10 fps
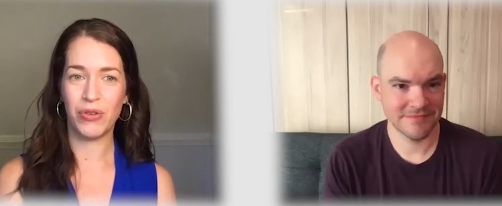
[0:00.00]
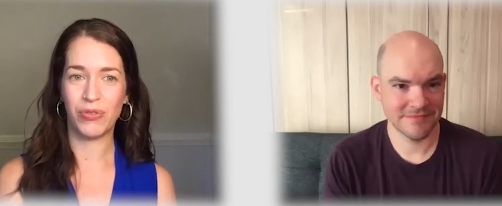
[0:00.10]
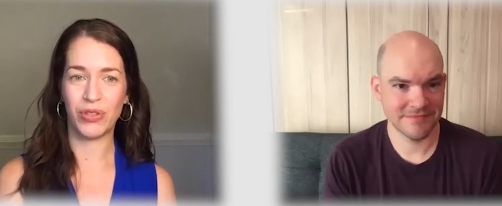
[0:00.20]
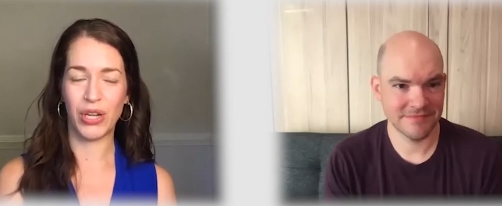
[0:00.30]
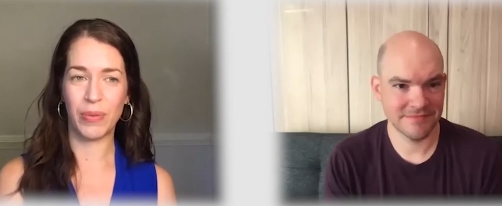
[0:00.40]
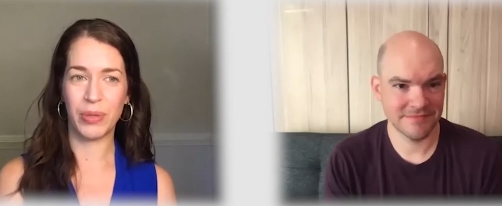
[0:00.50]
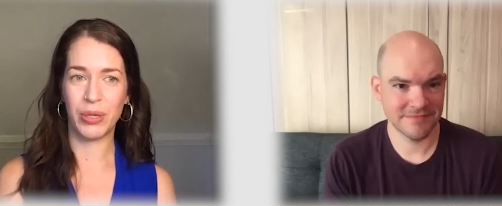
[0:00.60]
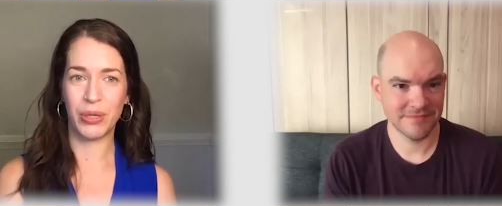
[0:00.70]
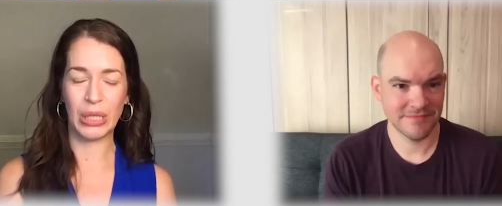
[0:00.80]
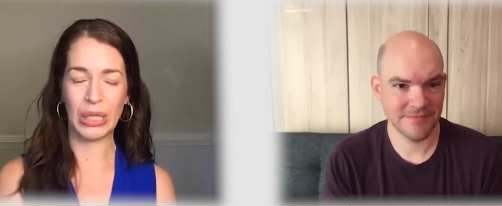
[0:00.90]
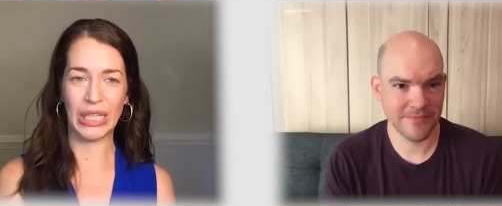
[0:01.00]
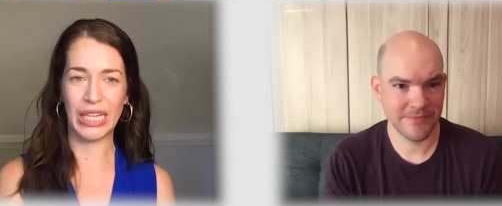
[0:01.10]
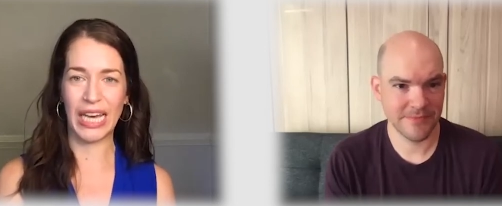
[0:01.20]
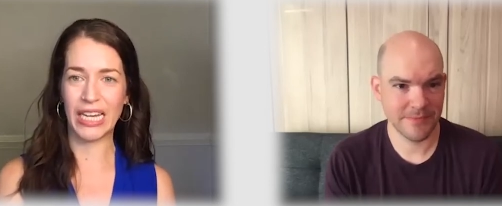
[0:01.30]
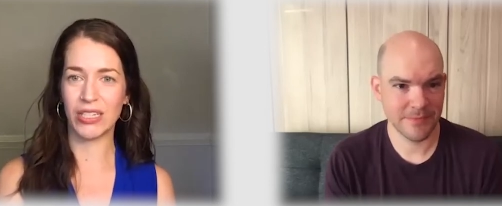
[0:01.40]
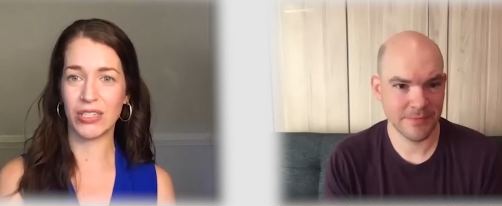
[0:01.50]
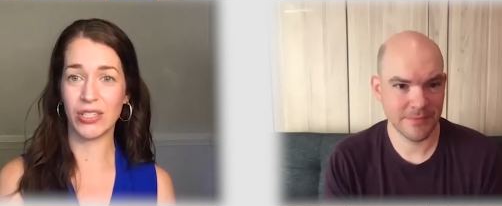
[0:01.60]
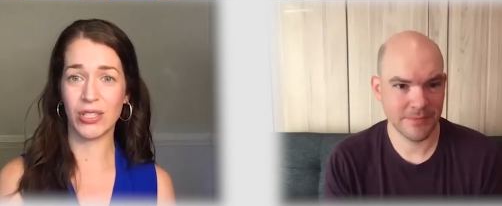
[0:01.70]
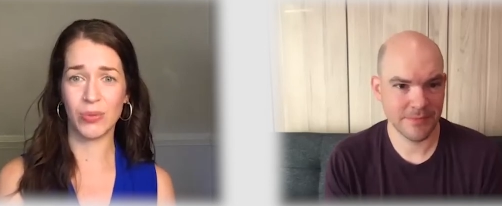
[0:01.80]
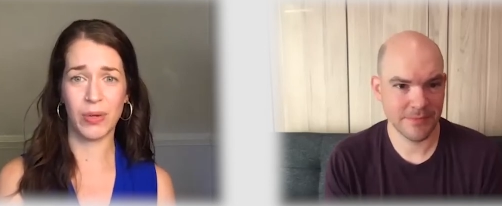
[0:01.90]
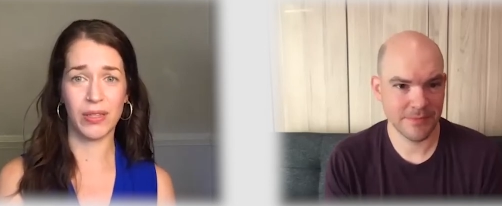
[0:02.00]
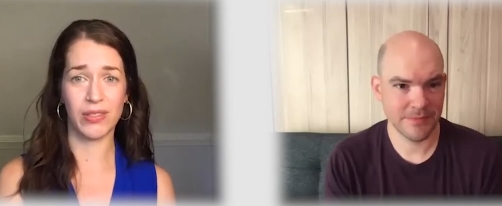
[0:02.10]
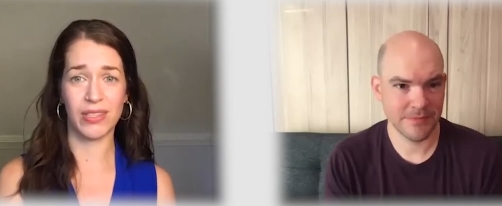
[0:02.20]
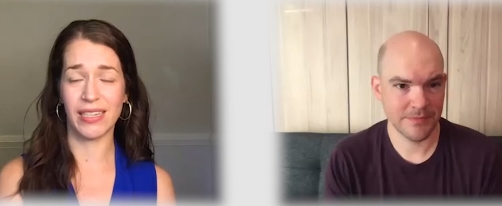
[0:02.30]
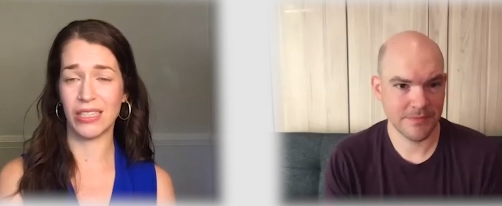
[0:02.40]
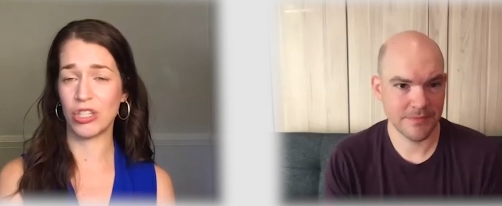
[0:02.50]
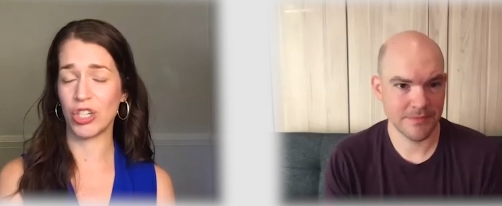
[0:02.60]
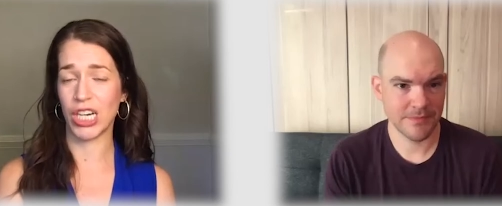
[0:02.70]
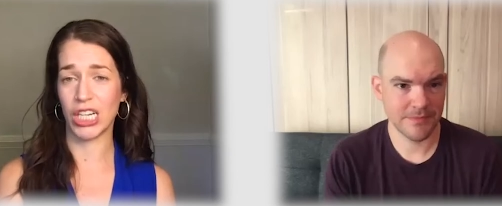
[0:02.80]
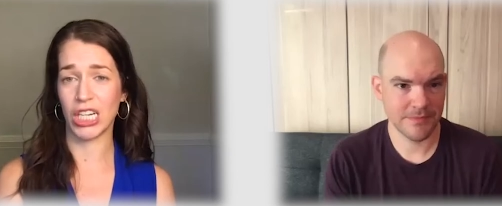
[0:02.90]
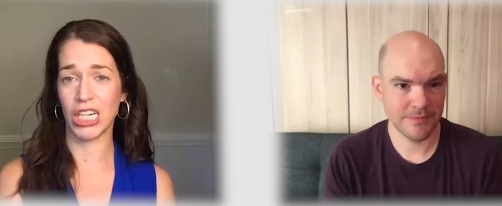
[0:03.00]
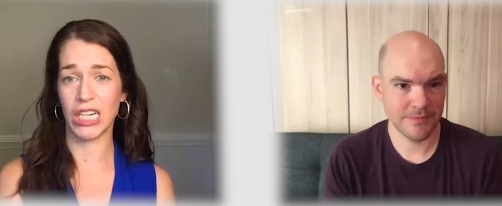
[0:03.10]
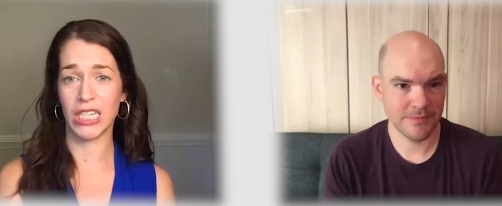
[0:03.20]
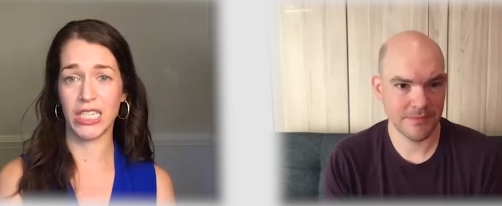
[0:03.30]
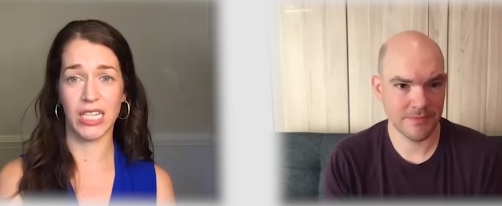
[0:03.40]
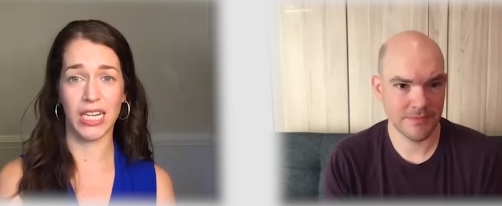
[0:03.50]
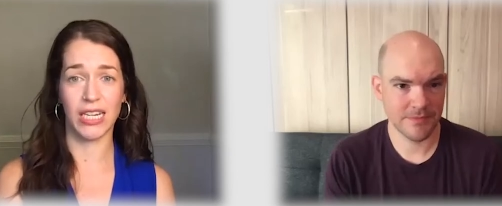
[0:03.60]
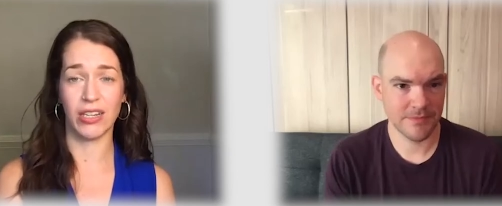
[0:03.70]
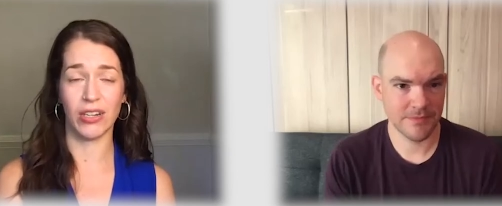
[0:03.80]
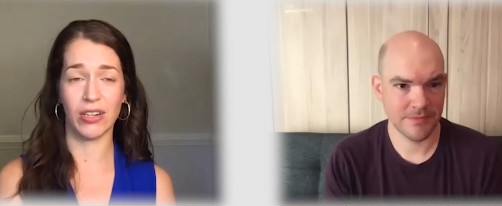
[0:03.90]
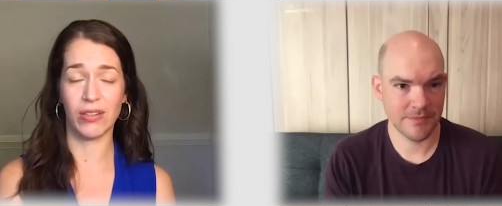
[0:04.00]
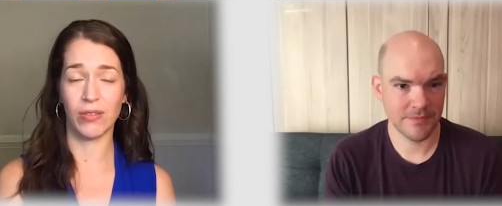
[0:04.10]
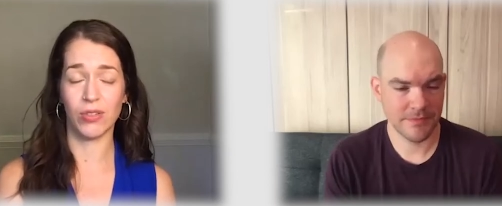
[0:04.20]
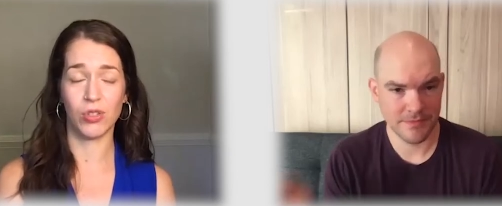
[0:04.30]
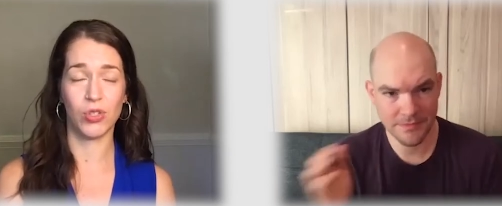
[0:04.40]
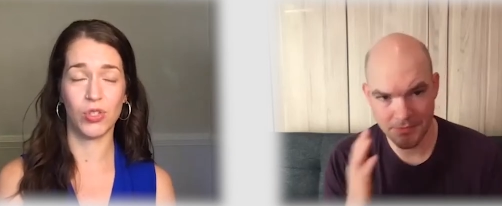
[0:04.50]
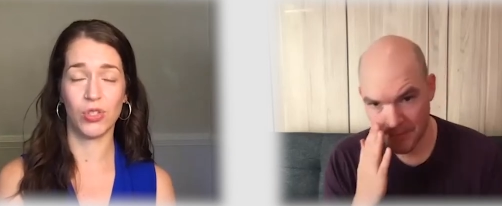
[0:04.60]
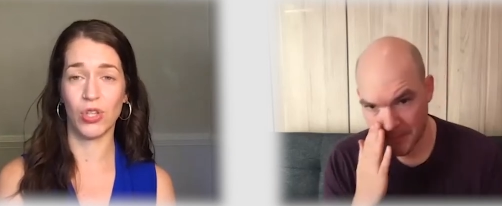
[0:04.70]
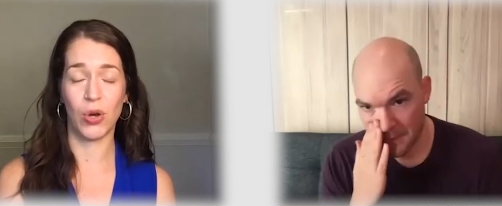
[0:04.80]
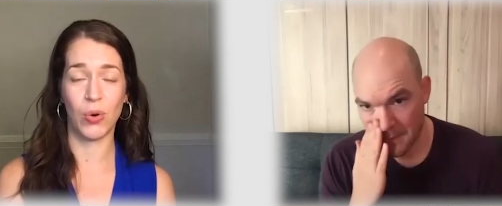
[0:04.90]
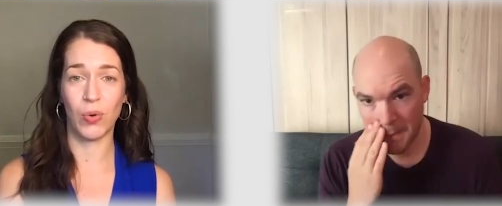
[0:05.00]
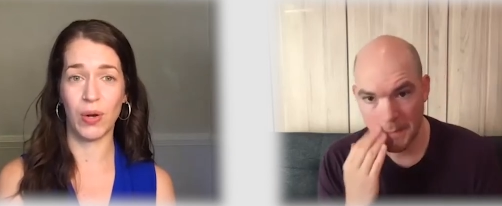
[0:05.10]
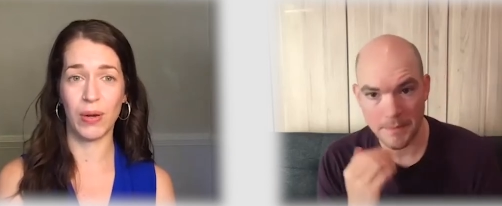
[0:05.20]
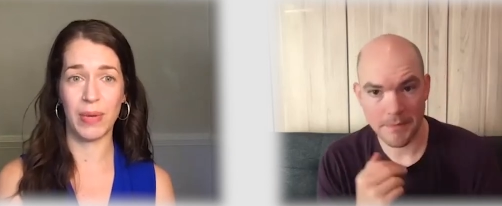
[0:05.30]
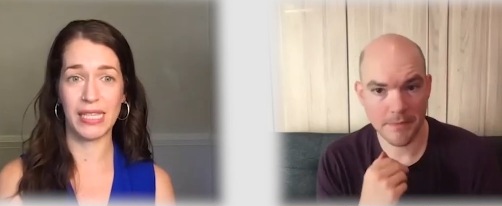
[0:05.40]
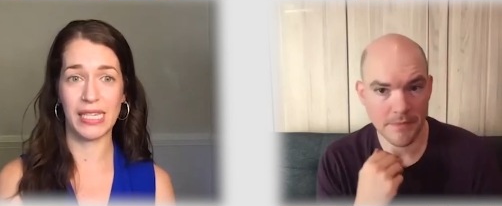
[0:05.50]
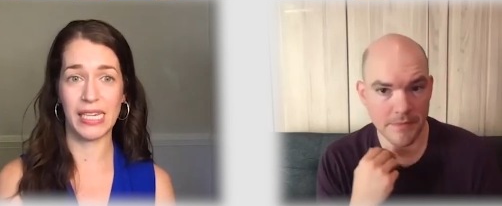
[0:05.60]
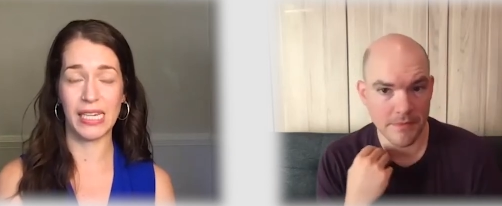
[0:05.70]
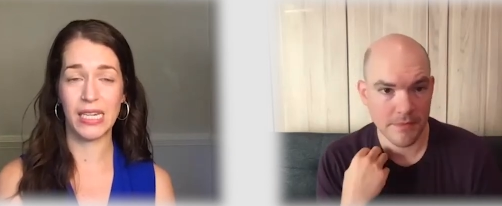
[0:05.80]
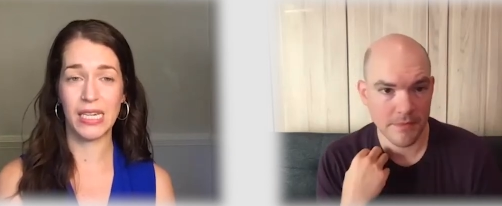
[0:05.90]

Speaker 1: phenomenal editors, as well as the illustrator and designer. So amazing.